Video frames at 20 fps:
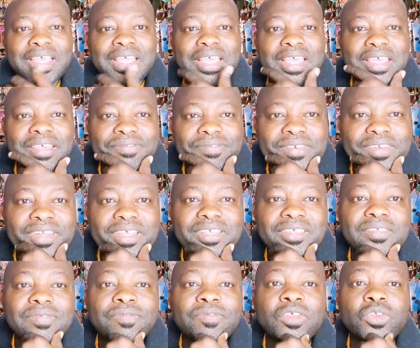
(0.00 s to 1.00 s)
If
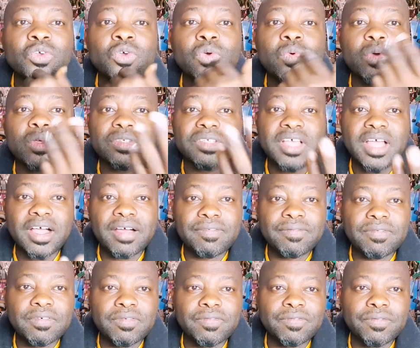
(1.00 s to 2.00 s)
this video was
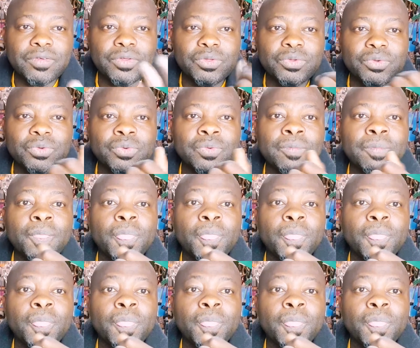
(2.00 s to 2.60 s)
helpful for you,